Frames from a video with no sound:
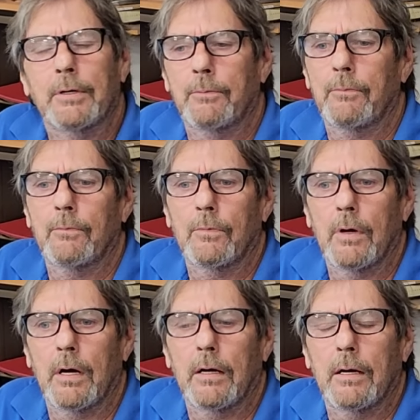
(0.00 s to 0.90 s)
But
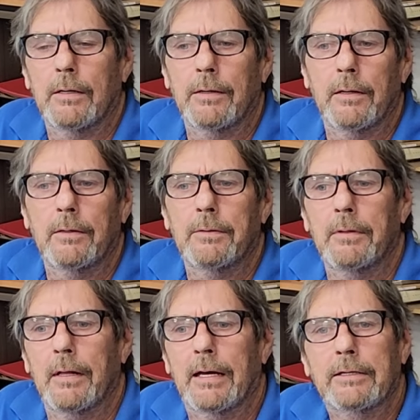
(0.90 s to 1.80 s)

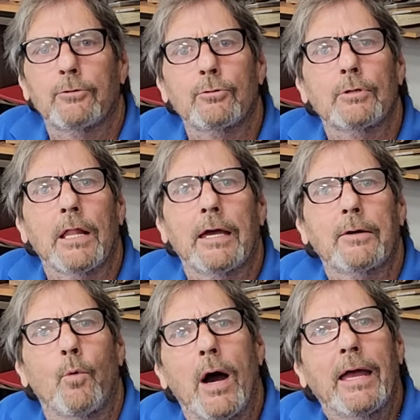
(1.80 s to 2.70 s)
I grew to
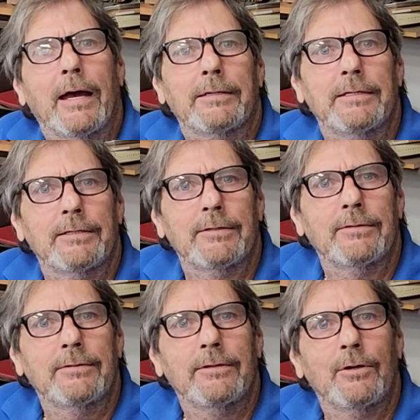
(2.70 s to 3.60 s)
like why I did it.
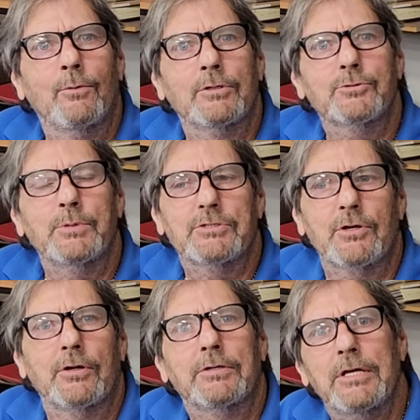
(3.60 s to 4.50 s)
Once we
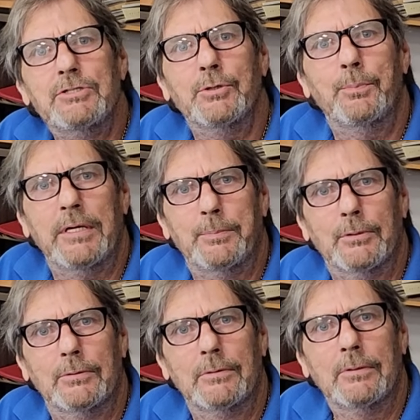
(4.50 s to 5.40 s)
started teaching
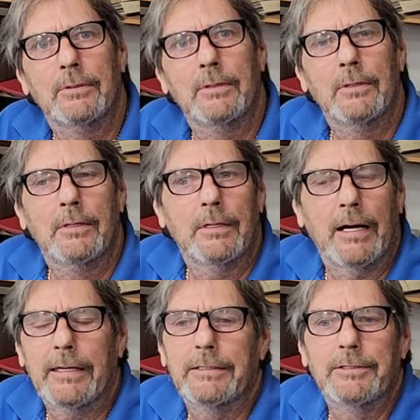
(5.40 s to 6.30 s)
people,
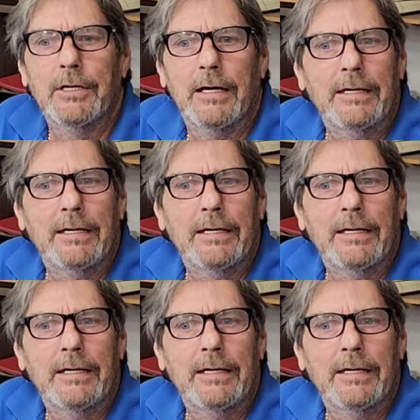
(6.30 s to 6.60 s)
I'd